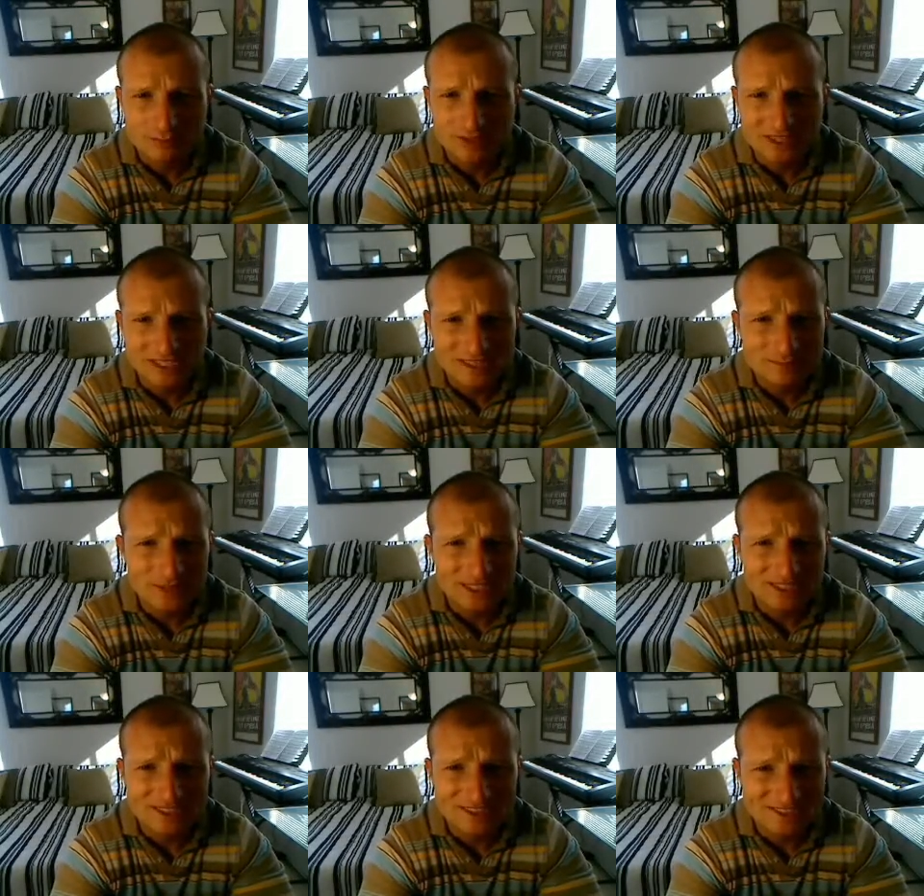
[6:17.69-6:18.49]
but that's
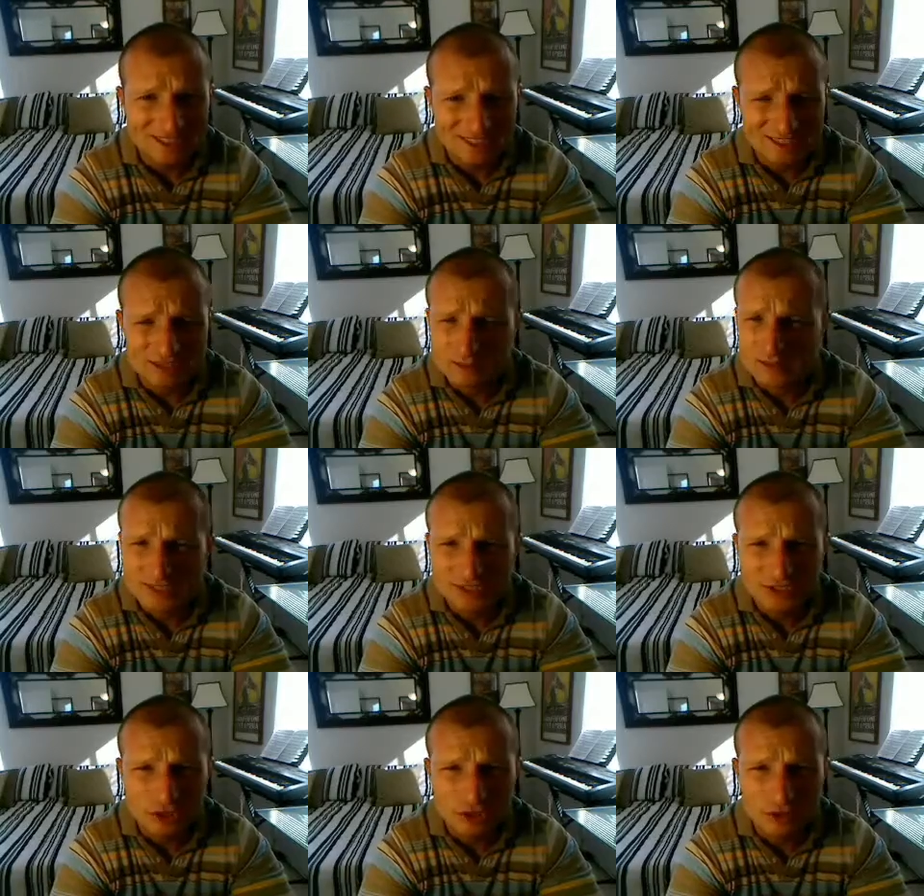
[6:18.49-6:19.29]
because that's the one
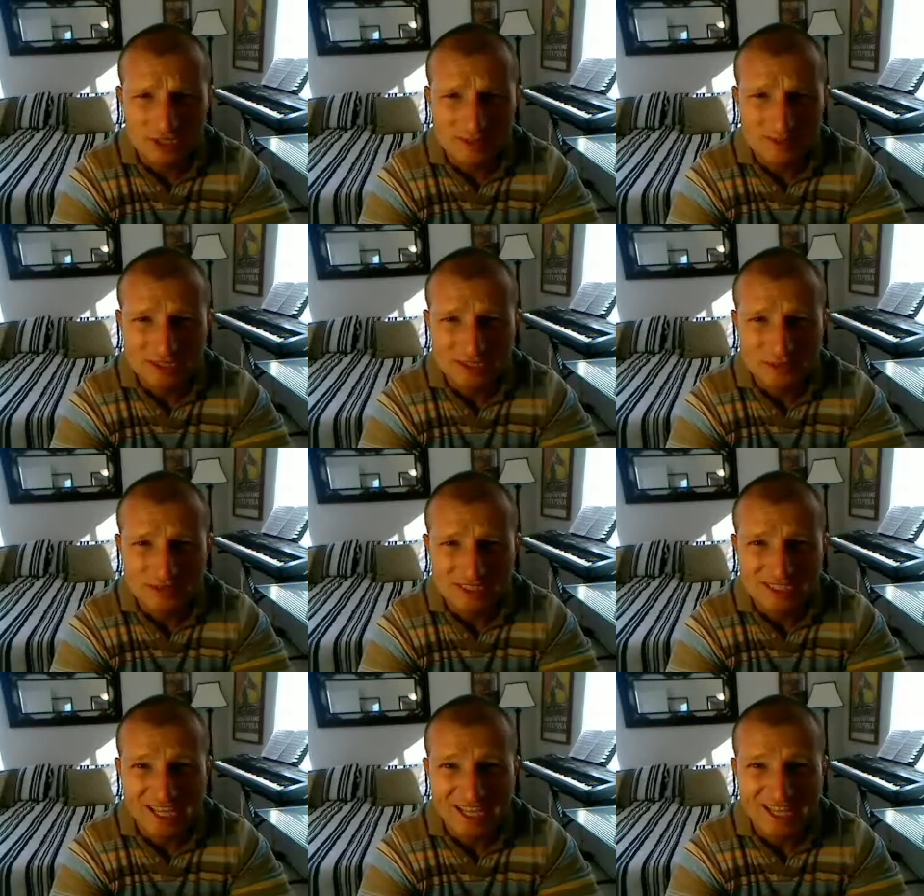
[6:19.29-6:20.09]
that you're going to be
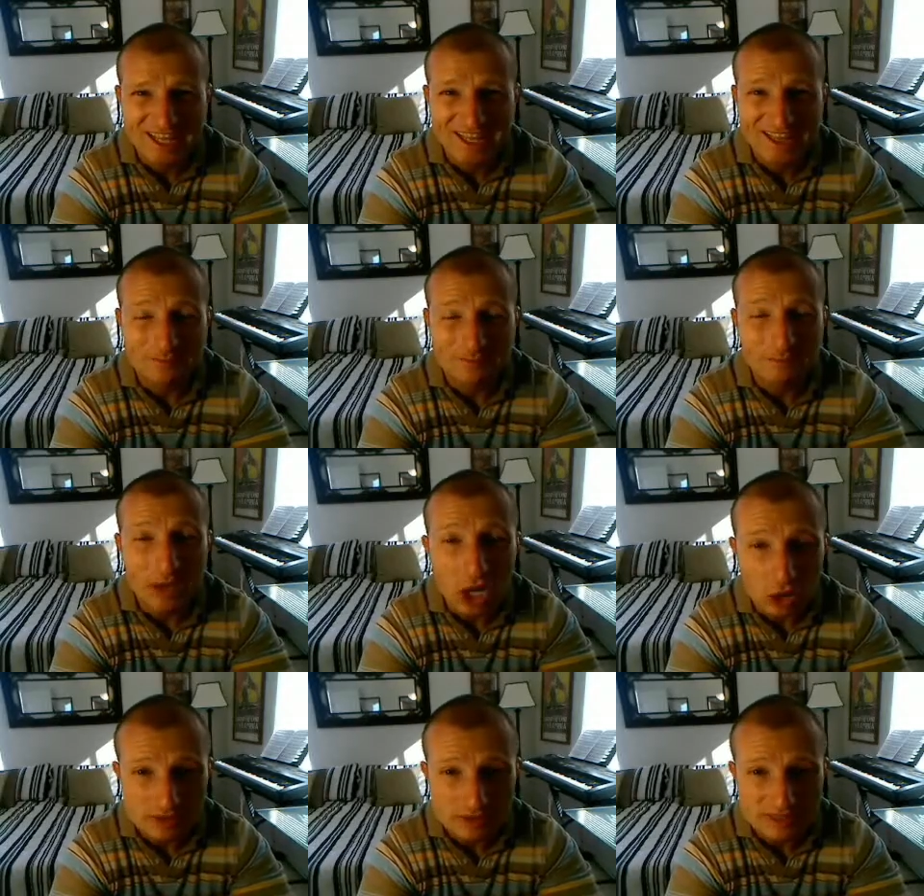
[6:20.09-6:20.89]
using the
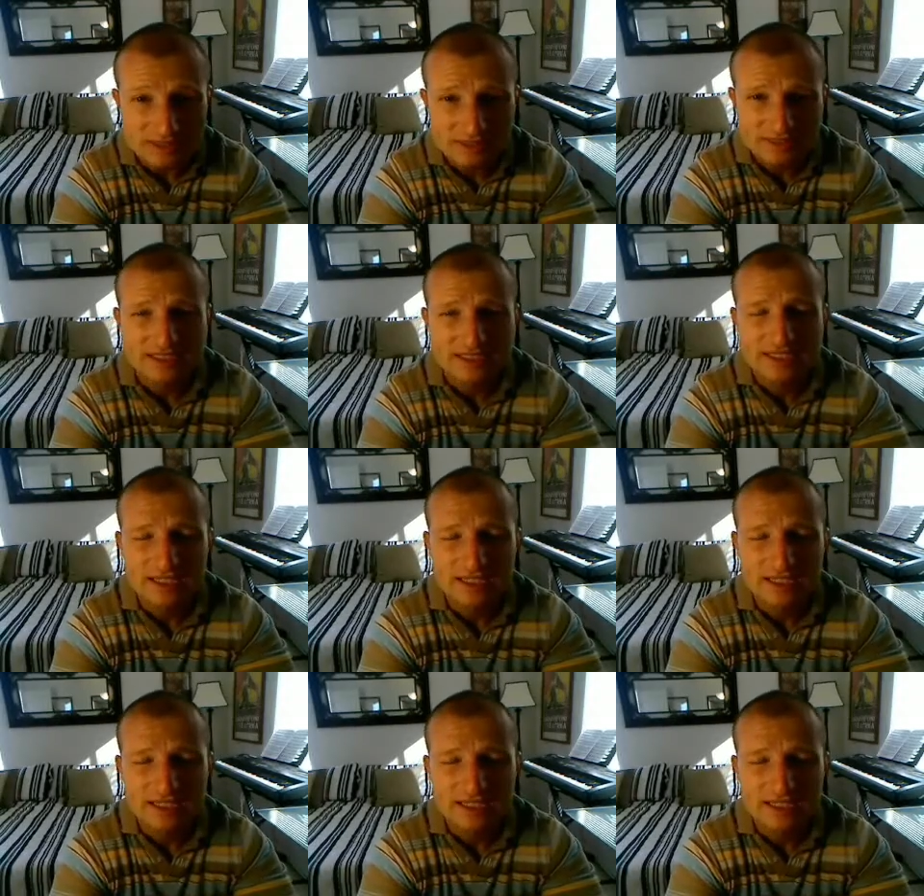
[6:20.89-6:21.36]
most.